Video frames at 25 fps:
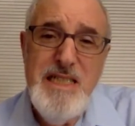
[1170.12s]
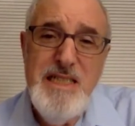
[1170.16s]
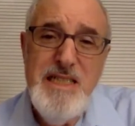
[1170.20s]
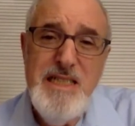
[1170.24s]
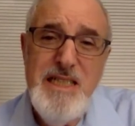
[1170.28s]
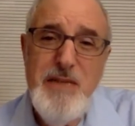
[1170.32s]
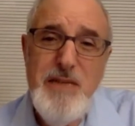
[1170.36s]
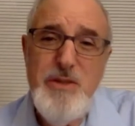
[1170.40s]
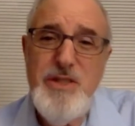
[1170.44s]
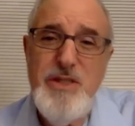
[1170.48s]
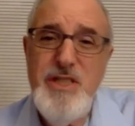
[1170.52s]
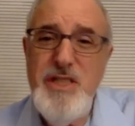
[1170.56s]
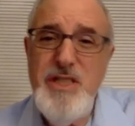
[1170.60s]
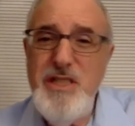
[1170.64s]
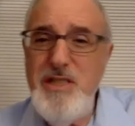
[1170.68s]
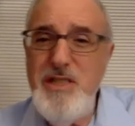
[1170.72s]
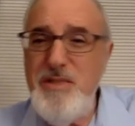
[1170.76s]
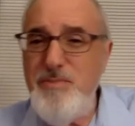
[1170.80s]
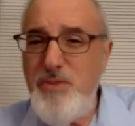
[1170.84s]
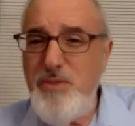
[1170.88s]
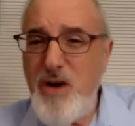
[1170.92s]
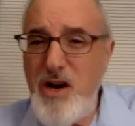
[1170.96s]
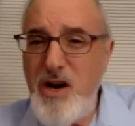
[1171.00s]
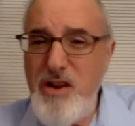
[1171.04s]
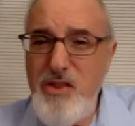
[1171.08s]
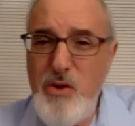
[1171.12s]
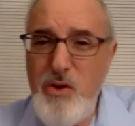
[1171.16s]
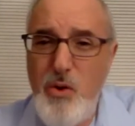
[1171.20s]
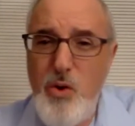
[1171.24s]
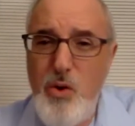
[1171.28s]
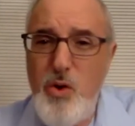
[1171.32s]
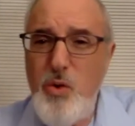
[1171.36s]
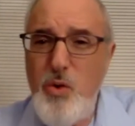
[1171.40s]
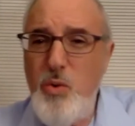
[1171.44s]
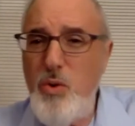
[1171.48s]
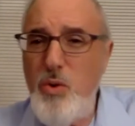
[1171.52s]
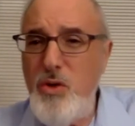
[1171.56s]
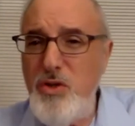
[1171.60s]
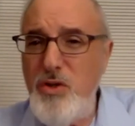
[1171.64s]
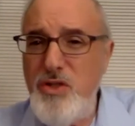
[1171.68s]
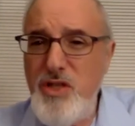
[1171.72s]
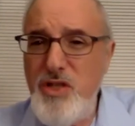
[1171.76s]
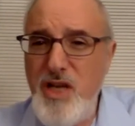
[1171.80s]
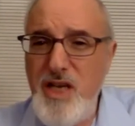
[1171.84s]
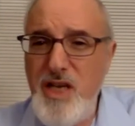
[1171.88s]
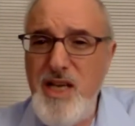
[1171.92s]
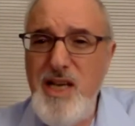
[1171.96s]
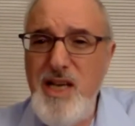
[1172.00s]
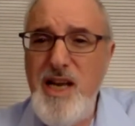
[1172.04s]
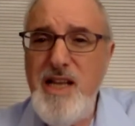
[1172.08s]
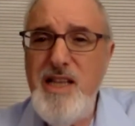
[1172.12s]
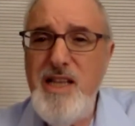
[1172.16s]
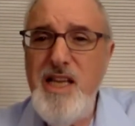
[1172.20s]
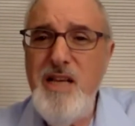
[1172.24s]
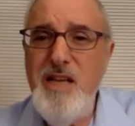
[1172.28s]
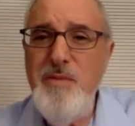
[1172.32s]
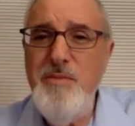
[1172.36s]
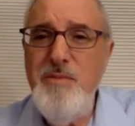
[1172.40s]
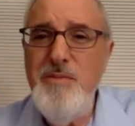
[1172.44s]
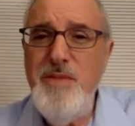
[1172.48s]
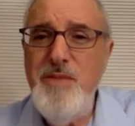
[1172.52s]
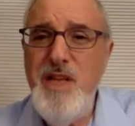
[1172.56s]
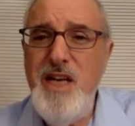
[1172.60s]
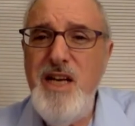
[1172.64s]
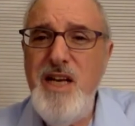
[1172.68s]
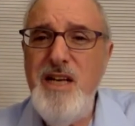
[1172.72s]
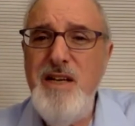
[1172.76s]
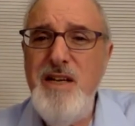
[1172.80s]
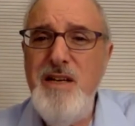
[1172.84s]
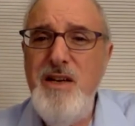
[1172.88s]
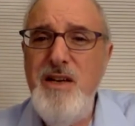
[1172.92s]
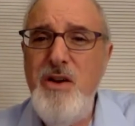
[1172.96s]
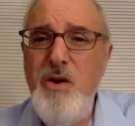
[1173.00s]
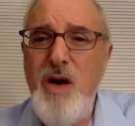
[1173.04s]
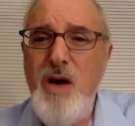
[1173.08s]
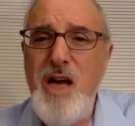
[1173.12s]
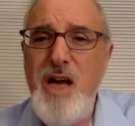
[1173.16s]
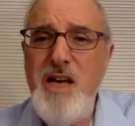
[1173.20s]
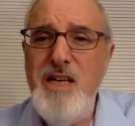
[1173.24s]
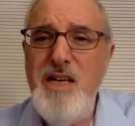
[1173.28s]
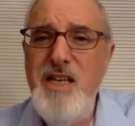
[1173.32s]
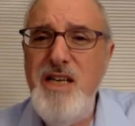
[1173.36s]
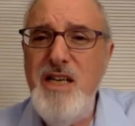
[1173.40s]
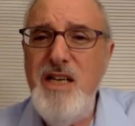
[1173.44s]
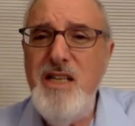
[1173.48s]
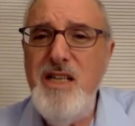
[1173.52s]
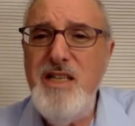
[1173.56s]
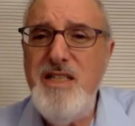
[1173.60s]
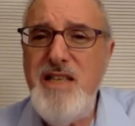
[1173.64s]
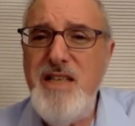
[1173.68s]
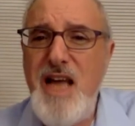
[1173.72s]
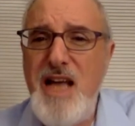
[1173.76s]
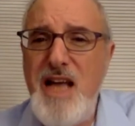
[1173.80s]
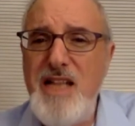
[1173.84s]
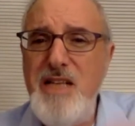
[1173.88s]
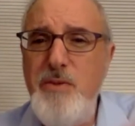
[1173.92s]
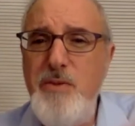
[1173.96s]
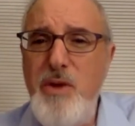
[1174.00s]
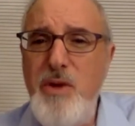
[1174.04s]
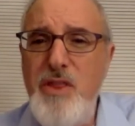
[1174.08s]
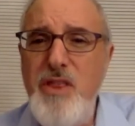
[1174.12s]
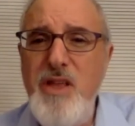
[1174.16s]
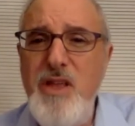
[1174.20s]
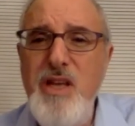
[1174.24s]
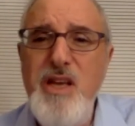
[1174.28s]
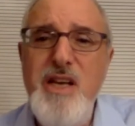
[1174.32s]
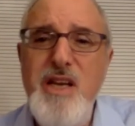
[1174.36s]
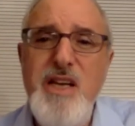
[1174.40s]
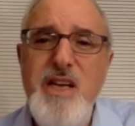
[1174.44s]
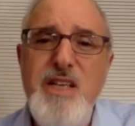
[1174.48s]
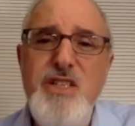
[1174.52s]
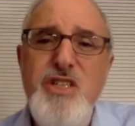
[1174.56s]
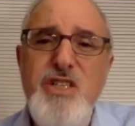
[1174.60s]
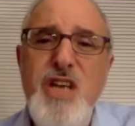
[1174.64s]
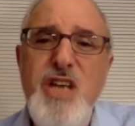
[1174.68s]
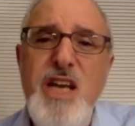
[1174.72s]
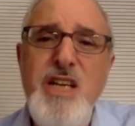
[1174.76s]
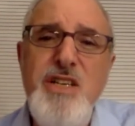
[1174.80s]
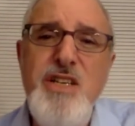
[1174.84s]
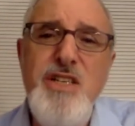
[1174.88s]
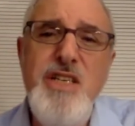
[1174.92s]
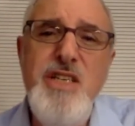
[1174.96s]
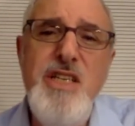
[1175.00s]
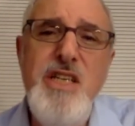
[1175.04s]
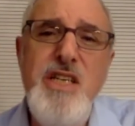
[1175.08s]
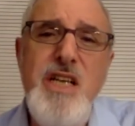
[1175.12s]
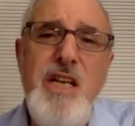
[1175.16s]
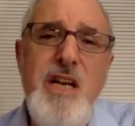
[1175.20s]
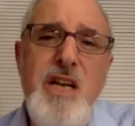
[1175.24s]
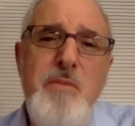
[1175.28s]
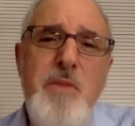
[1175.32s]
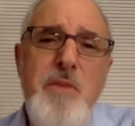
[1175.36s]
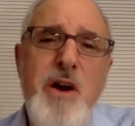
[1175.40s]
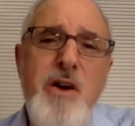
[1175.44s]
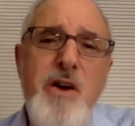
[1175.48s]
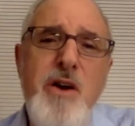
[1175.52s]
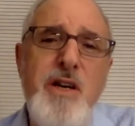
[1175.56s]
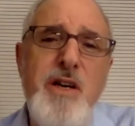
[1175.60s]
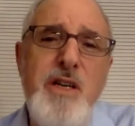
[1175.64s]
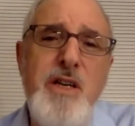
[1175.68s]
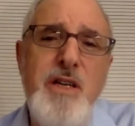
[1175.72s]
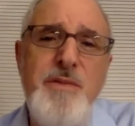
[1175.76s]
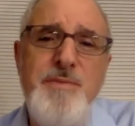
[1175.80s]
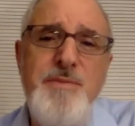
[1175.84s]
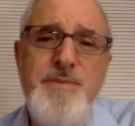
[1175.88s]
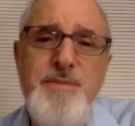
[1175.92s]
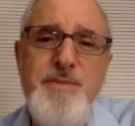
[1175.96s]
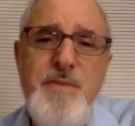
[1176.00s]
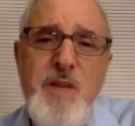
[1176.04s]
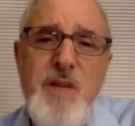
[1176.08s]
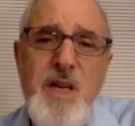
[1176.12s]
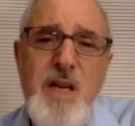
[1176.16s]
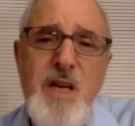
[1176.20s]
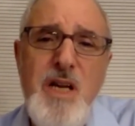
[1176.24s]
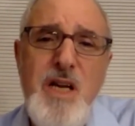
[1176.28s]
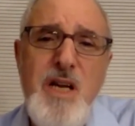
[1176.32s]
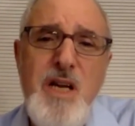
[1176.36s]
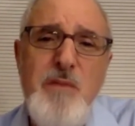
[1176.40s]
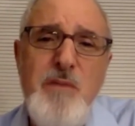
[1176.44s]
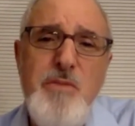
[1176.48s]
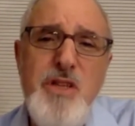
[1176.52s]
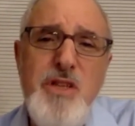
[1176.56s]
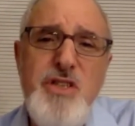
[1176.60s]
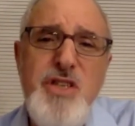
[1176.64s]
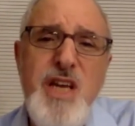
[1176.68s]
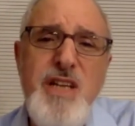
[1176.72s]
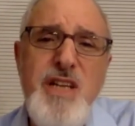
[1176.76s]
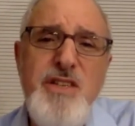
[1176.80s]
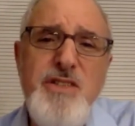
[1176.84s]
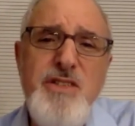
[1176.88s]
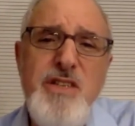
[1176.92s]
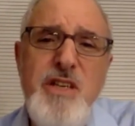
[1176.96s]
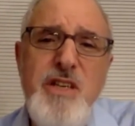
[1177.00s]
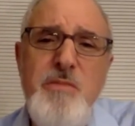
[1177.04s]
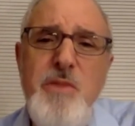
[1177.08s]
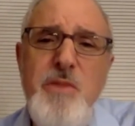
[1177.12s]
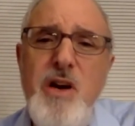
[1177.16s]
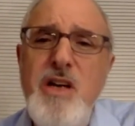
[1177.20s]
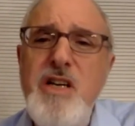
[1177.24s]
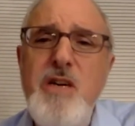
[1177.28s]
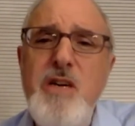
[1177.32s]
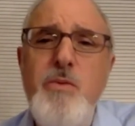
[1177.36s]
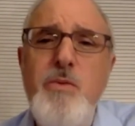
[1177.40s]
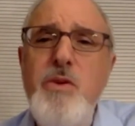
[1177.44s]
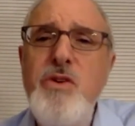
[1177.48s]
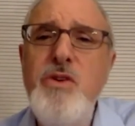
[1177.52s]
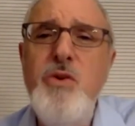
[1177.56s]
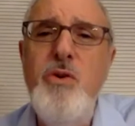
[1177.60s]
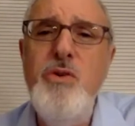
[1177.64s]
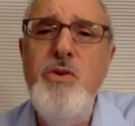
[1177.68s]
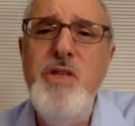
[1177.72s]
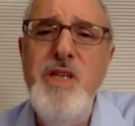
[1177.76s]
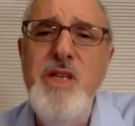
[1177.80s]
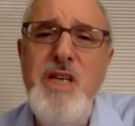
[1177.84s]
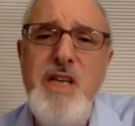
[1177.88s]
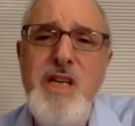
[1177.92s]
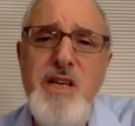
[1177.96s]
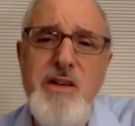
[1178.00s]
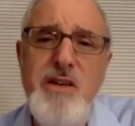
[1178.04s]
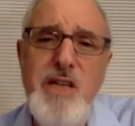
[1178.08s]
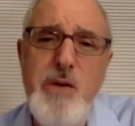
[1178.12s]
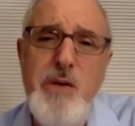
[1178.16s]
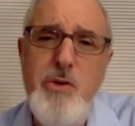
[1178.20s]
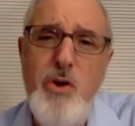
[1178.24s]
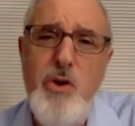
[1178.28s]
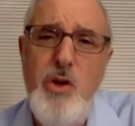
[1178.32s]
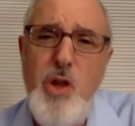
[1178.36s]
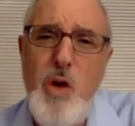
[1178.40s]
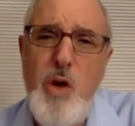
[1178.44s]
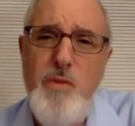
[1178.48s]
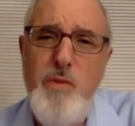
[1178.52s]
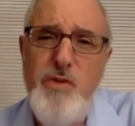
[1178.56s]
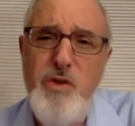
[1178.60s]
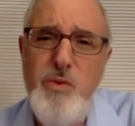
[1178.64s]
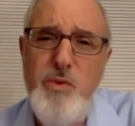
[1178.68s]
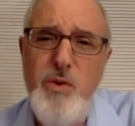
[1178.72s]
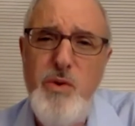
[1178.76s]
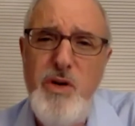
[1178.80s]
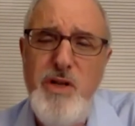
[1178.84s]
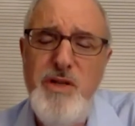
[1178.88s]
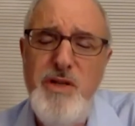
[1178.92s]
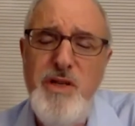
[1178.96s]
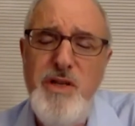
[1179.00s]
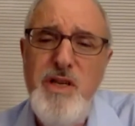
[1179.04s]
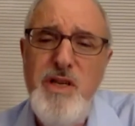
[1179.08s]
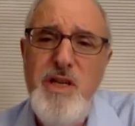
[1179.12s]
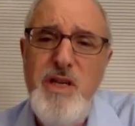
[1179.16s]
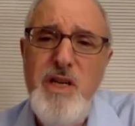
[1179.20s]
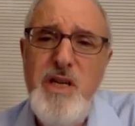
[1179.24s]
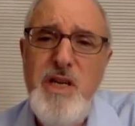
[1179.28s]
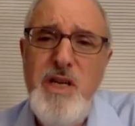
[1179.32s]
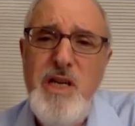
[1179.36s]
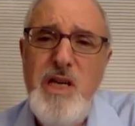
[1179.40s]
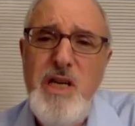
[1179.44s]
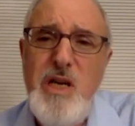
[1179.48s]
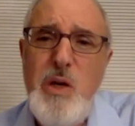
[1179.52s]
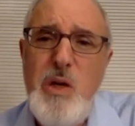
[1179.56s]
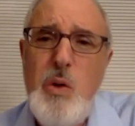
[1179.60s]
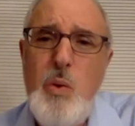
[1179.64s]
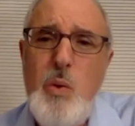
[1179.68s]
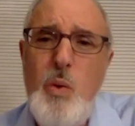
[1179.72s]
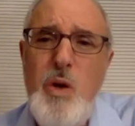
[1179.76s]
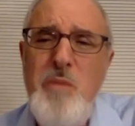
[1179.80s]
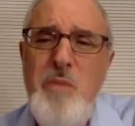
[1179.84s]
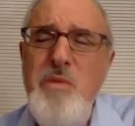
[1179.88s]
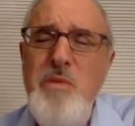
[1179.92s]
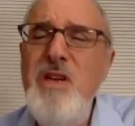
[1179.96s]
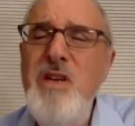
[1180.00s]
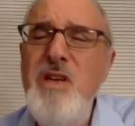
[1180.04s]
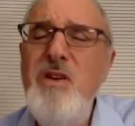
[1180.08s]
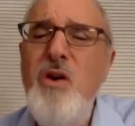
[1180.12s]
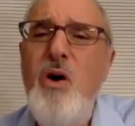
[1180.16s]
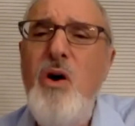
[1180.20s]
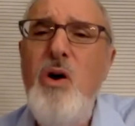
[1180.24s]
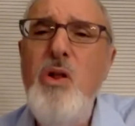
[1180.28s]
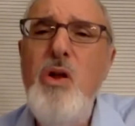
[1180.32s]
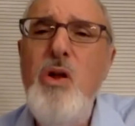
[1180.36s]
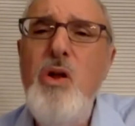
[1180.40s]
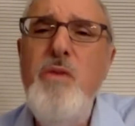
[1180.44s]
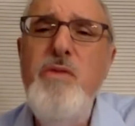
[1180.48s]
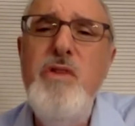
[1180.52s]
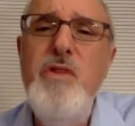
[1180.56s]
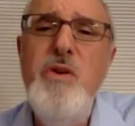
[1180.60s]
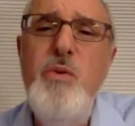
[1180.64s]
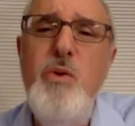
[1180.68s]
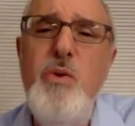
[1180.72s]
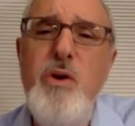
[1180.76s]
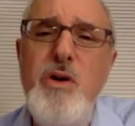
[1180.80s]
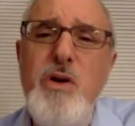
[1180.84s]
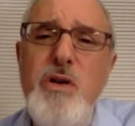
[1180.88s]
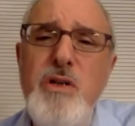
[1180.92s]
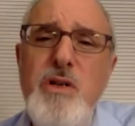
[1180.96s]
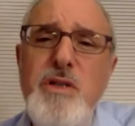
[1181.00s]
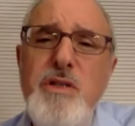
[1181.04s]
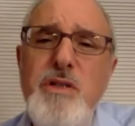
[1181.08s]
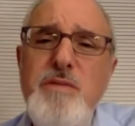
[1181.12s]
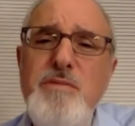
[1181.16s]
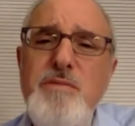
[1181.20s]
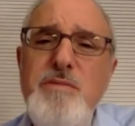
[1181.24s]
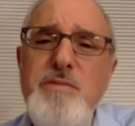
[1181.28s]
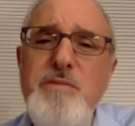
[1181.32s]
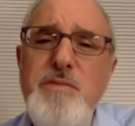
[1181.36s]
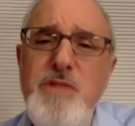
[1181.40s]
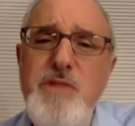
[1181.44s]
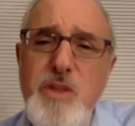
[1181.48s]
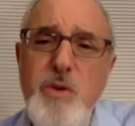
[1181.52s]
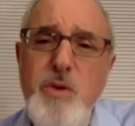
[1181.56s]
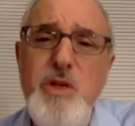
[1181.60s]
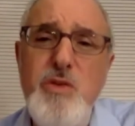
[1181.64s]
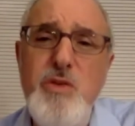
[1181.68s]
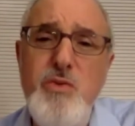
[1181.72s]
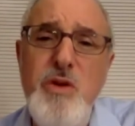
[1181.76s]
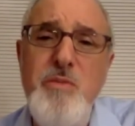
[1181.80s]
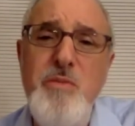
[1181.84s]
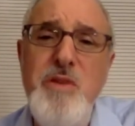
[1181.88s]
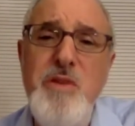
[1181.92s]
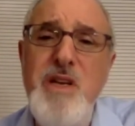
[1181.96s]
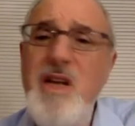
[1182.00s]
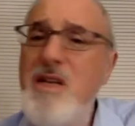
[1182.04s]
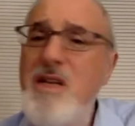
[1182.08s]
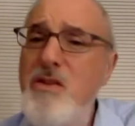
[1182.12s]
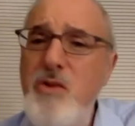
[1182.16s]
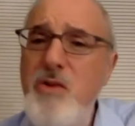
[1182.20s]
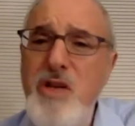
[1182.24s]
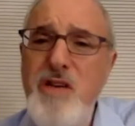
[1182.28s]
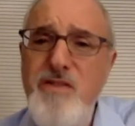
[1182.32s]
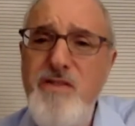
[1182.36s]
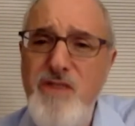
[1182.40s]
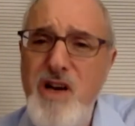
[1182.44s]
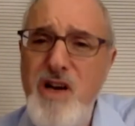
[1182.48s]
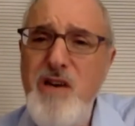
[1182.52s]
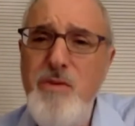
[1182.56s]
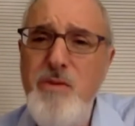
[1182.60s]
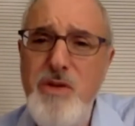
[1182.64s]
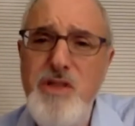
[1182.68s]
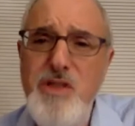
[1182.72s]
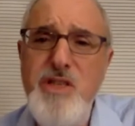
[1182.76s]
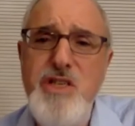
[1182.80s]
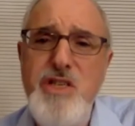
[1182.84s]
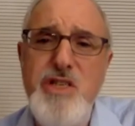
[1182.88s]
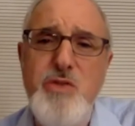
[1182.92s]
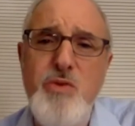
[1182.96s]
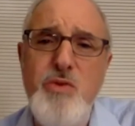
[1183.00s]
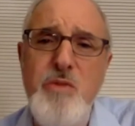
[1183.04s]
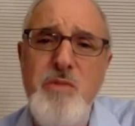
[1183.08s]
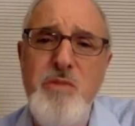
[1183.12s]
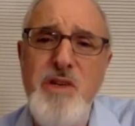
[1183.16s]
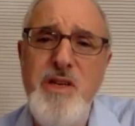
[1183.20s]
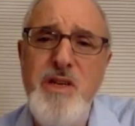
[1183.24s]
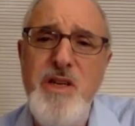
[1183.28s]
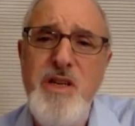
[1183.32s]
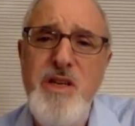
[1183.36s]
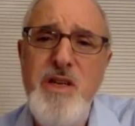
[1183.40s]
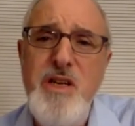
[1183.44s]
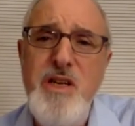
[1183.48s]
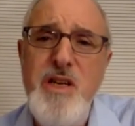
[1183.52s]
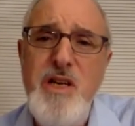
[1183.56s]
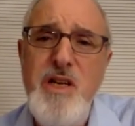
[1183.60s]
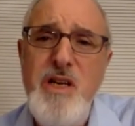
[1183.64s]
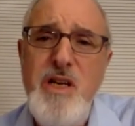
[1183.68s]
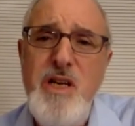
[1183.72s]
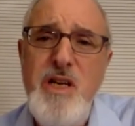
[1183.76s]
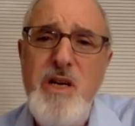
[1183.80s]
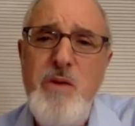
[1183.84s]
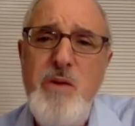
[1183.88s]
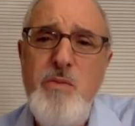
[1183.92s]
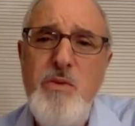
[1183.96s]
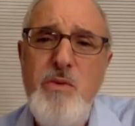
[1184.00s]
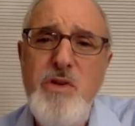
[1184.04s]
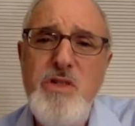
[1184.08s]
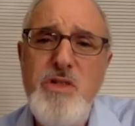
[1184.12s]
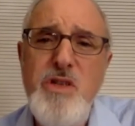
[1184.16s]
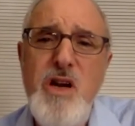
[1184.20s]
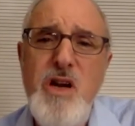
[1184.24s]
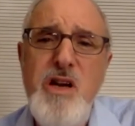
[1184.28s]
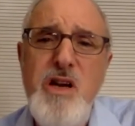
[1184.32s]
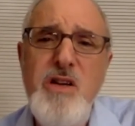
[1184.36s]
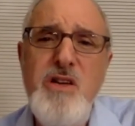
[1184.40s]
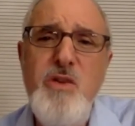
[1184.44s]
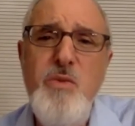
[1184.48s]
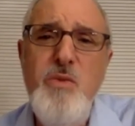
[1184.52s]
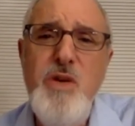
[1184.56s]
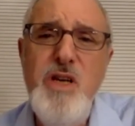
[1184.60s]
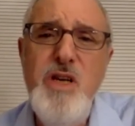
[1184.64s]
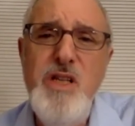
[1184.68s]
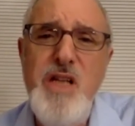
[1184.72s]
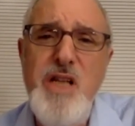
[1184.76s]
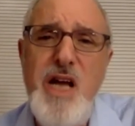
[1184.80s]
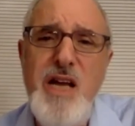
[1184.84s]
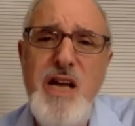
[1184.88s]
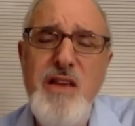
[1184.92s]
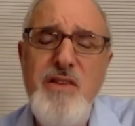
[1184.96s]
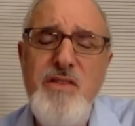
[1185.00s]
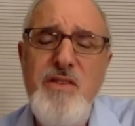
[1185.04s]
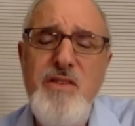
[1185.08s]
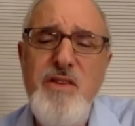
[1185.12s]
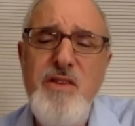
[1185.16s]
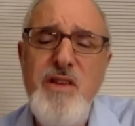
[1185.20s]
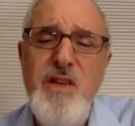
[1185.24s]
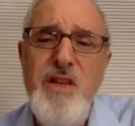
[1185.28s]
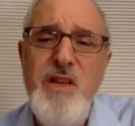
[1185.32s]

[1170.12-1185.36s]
There was still part of the old world tugging at them. They didn't know how to deal exactly with changing in America. The changes in America weren't only here, they were all over the world. Women all over the world, Jewish women, including very religious women, were starting to realize